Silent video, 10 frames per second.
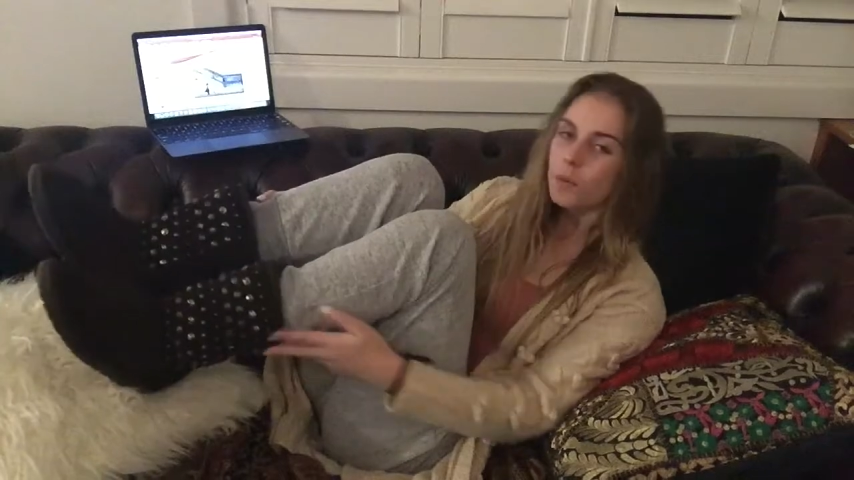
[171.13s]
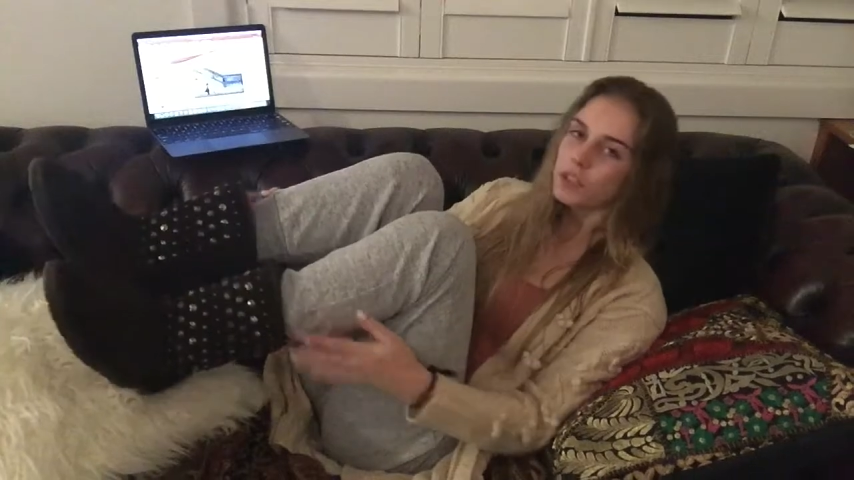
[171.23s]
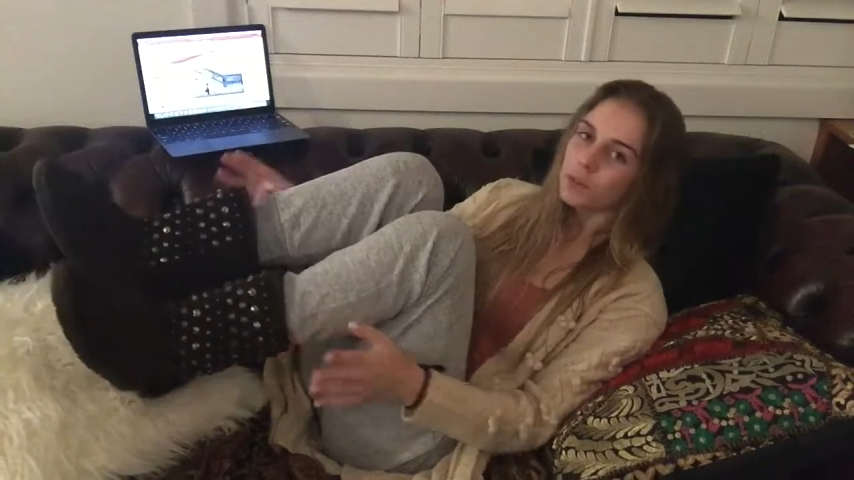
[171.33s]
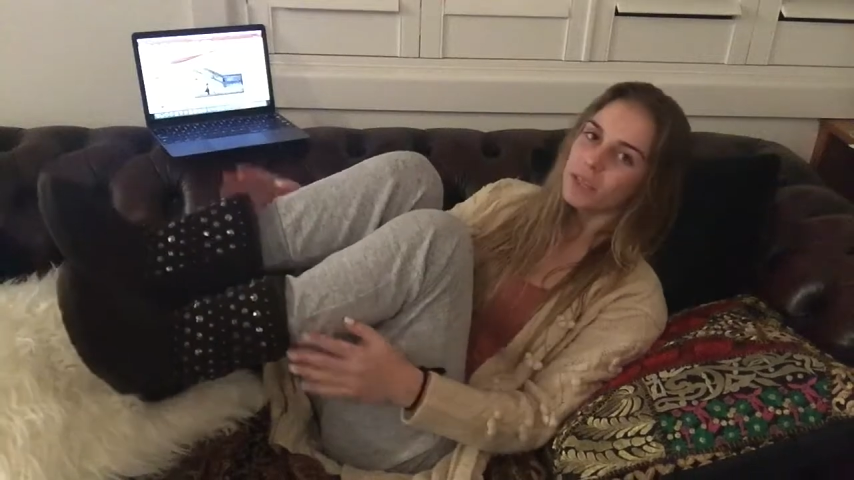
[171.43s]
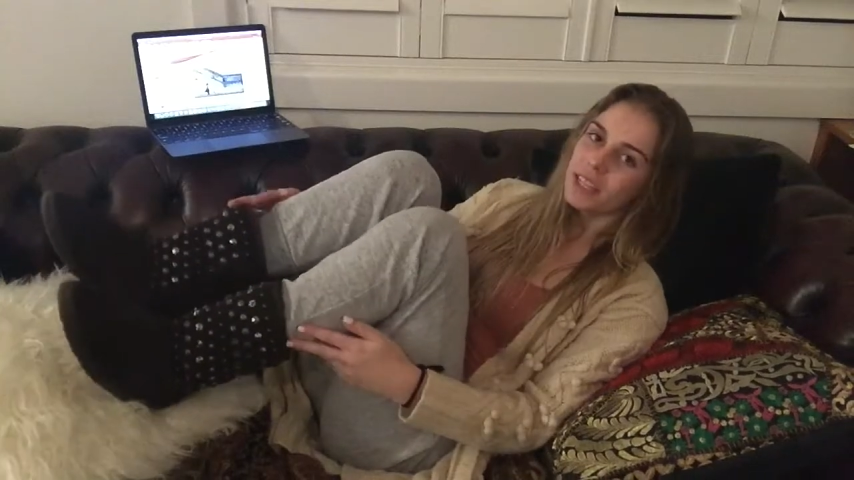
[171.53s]

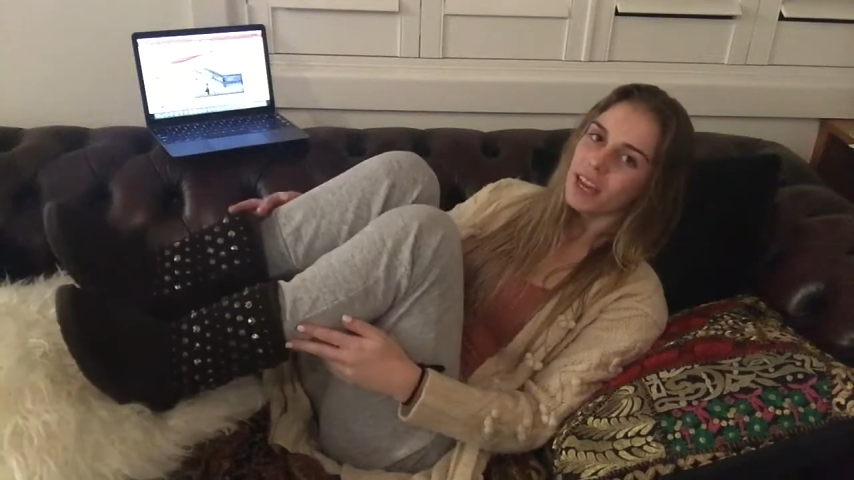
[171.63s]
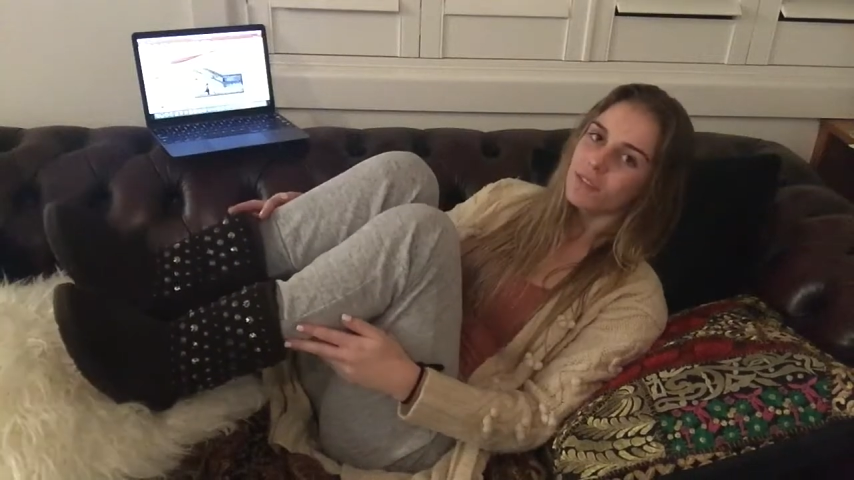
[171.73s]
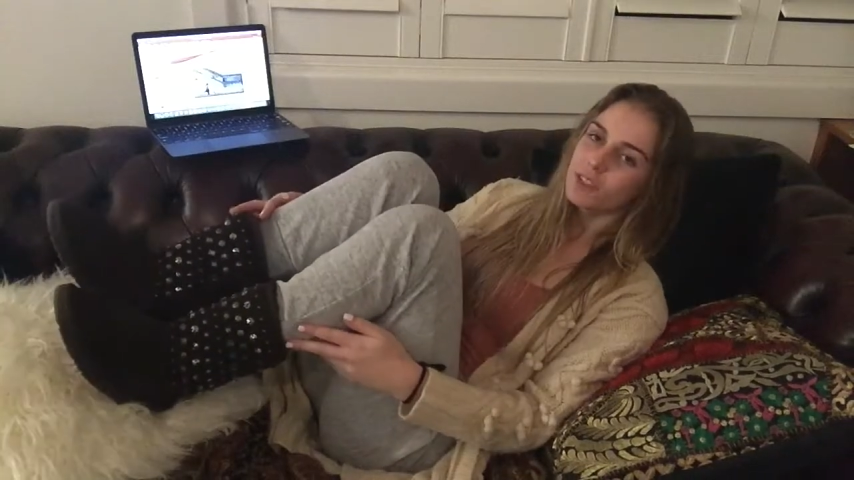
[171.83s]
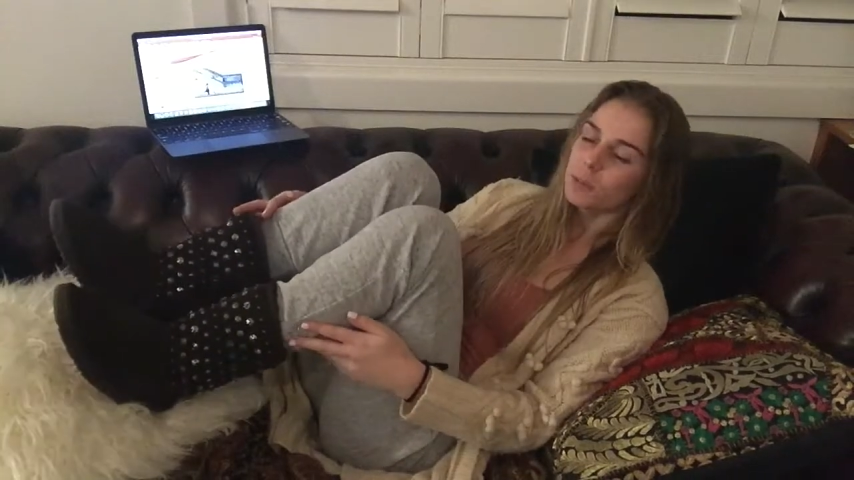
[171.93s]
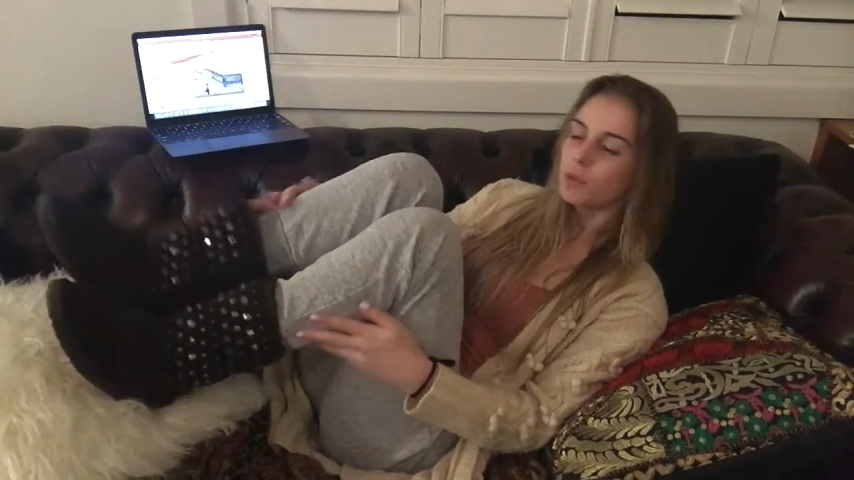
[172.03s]
which are really
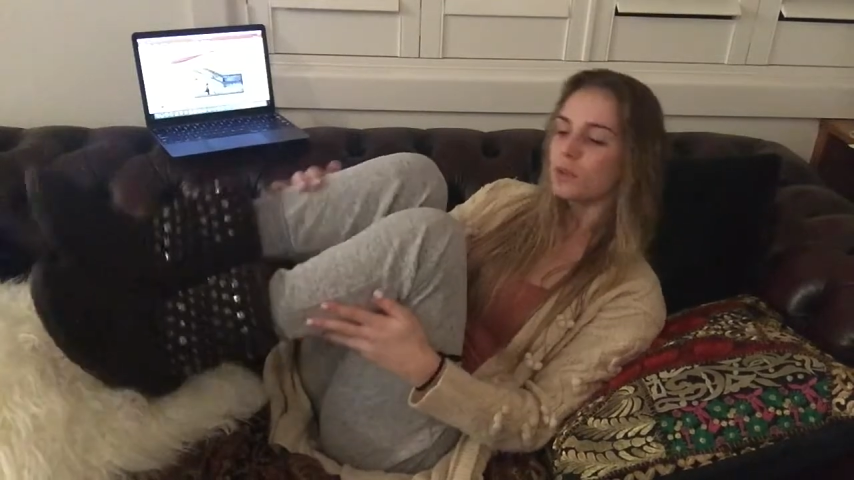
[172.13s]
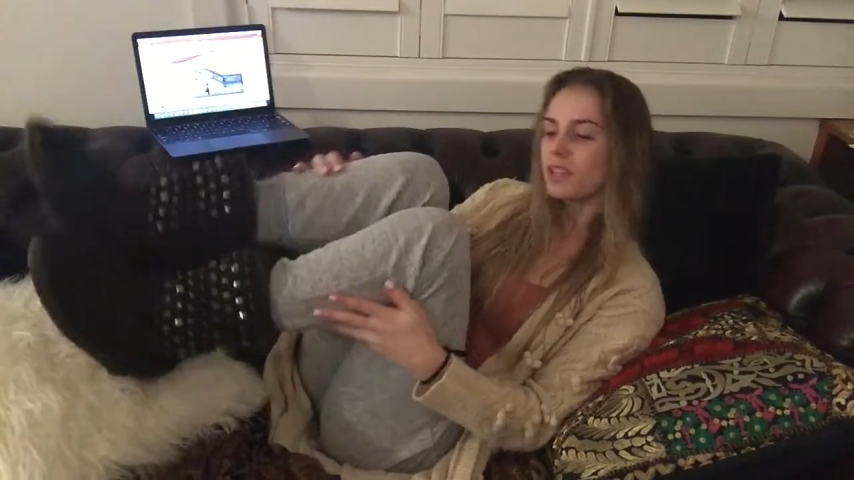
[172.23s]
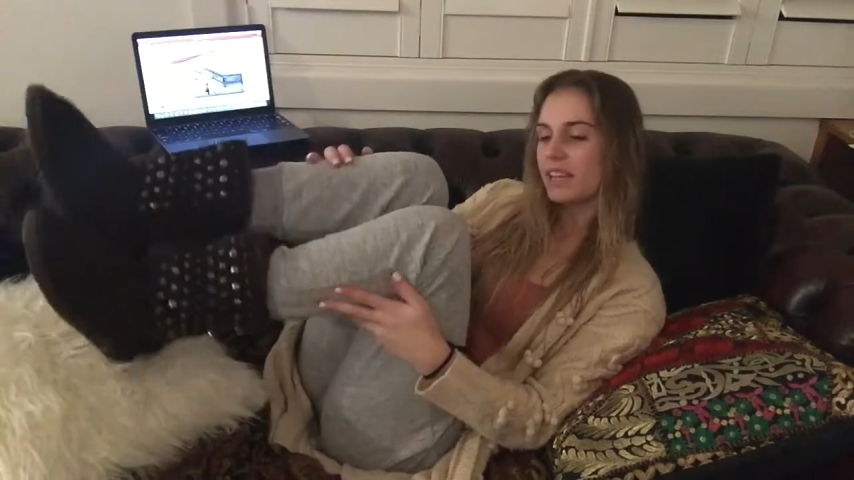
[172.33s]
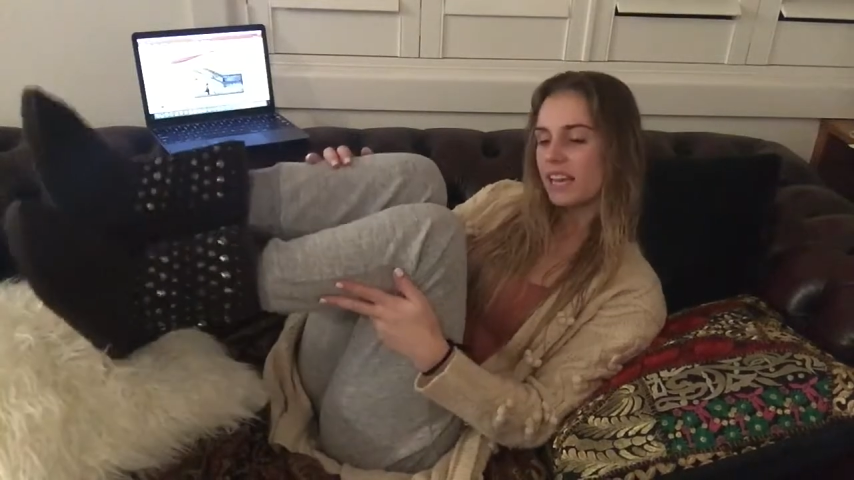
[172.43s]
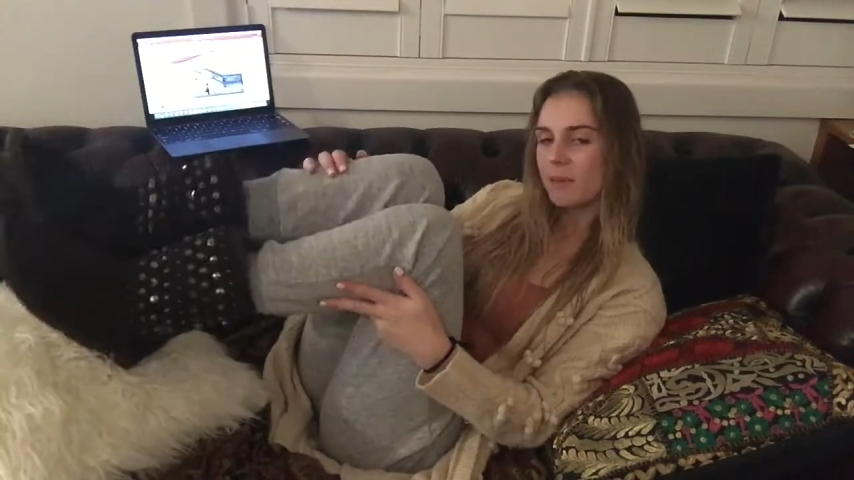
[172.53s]
comfortable
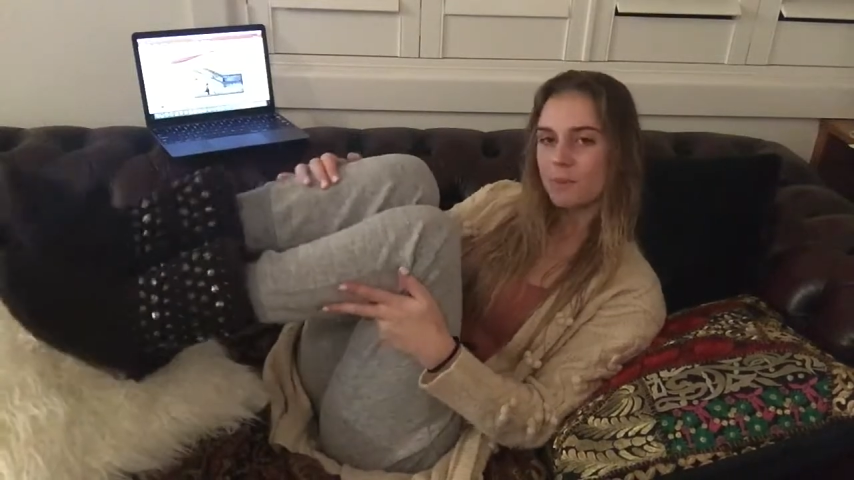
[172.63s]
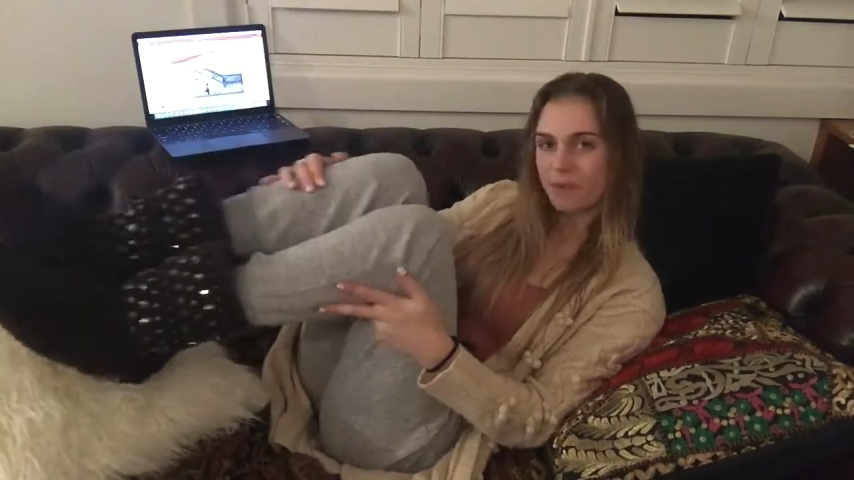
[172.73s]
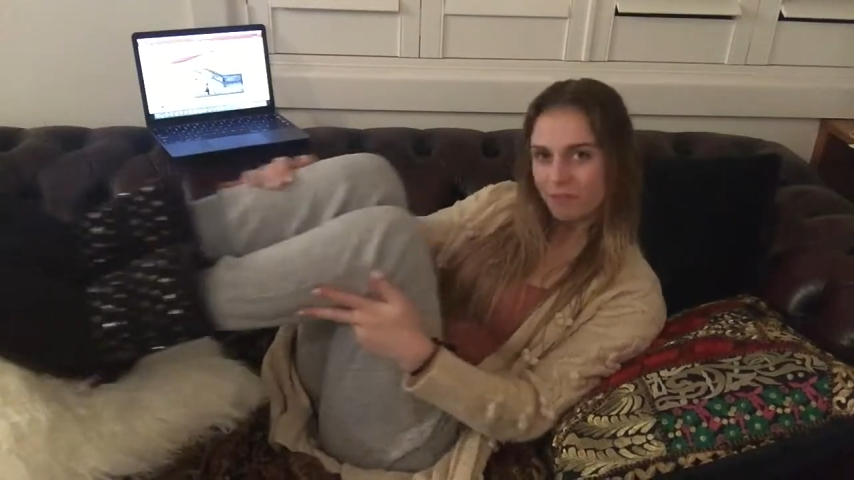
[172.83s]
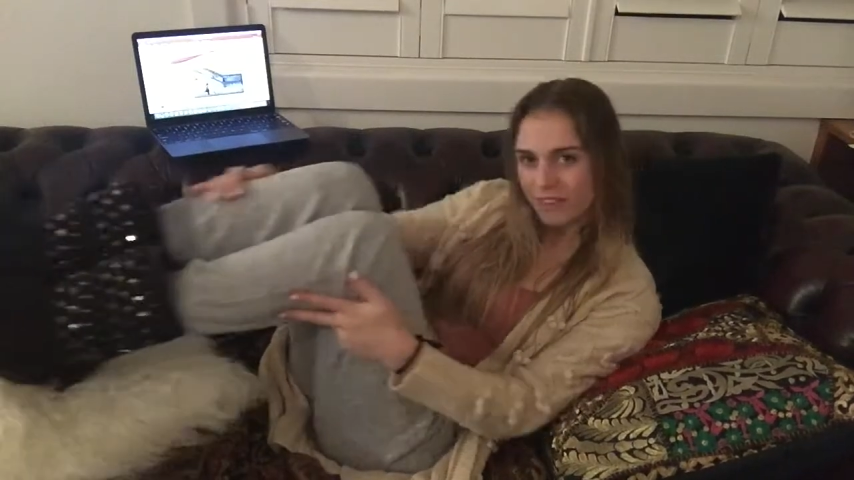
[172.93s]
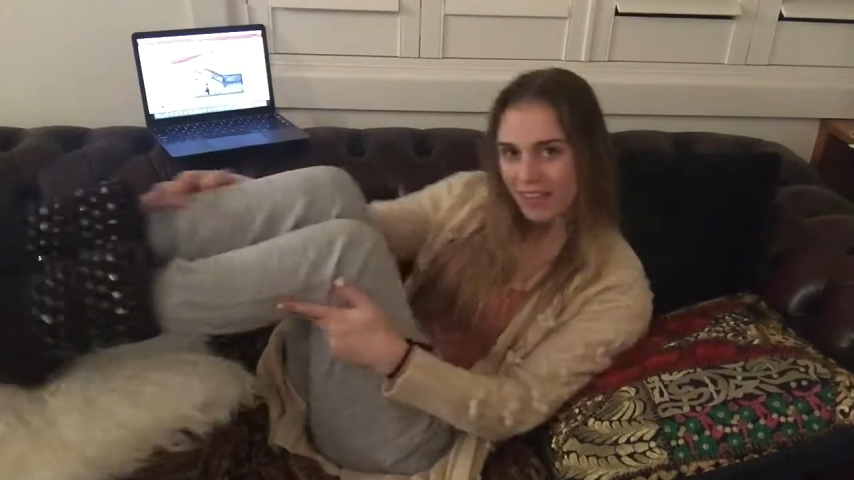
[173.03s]
and they're keeping
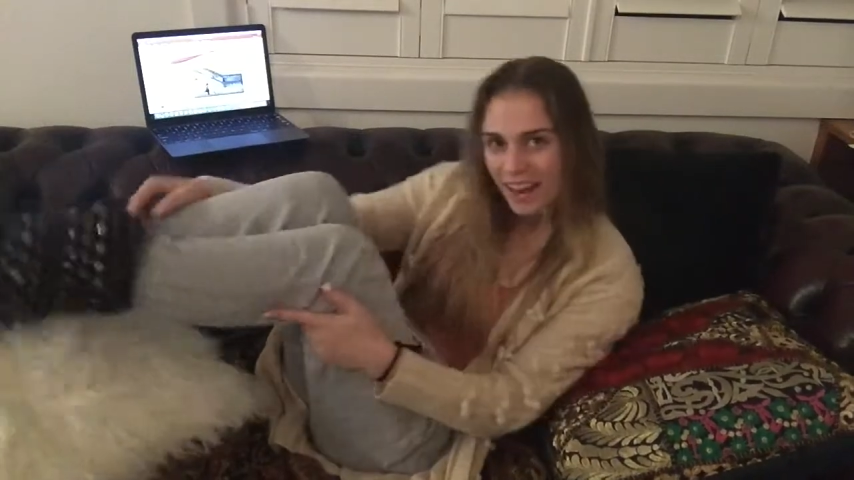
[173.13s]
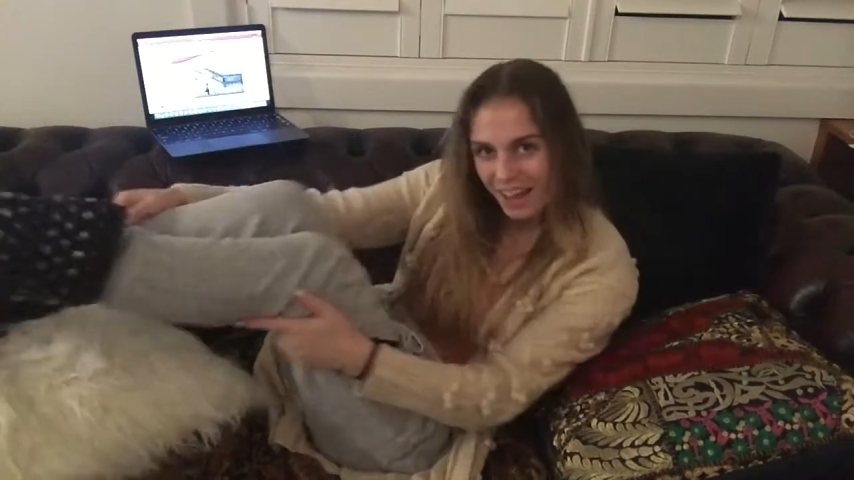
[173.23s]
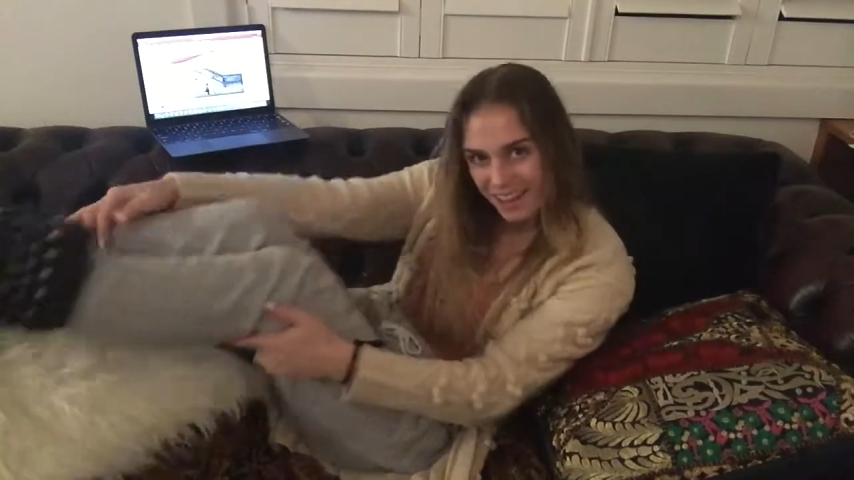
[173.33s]
my feet